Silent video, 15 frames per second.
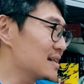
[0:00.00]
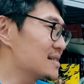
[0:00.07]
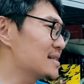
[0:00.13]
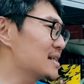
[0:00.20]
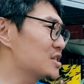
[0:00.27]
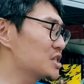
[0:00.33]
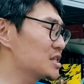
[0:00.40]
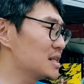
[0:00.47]

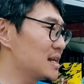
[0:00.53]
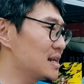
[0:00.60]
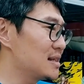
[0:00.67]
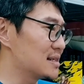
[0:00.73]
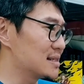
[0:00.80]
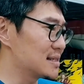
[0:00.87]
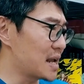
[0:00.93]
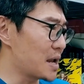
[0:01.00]
essentially
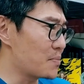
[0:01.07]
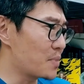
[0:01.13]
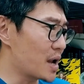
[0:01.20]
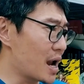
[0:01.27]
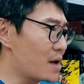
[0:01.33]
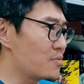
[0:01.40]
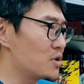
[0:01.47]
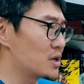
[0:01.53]
the same
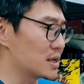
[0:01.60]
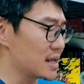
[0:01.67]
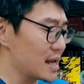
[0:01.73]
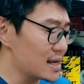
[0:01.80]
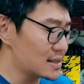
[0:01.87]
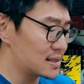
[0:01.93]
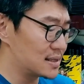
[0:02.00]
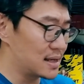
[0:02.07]
camera.
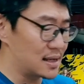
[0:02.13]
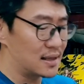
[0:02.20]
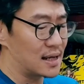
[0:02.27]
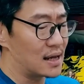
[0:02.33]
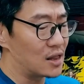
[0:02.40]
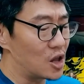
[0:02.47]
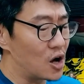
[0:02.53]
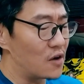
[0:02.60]
Yes, there are
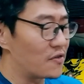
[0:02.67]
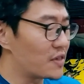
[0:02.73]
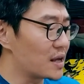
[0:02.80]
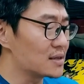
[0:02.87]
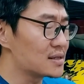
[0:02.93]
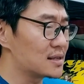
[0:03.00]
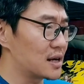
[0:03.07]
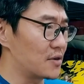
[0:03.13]
a lot of
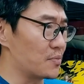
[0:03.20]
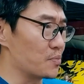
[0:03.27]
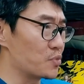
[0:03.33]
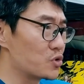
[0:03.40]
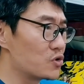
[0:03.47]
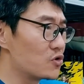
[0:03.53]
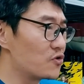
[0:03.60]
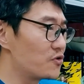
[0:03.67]
things that are
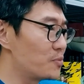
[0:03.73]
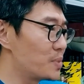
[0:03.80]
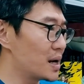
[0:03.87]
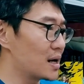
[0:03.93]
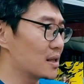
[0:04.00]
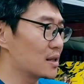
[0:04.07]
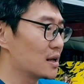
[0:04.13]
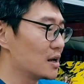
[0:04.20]
improved,
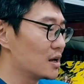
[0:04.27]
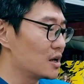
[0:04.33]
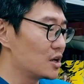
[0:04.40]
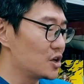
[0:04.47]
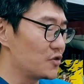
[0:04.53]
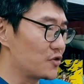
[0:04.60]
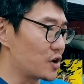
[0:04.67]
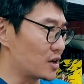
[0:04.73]
but
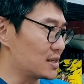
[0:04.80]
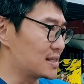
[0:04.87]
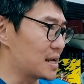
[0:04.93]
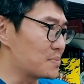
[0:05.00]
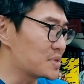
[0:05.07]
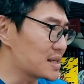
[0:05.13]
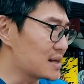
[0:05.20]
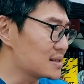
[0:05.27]
you've got the
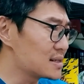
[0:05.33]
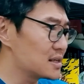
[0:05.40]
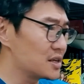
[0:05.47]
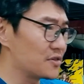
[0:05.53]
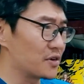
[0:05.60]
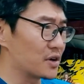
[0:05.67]
same sensor, you've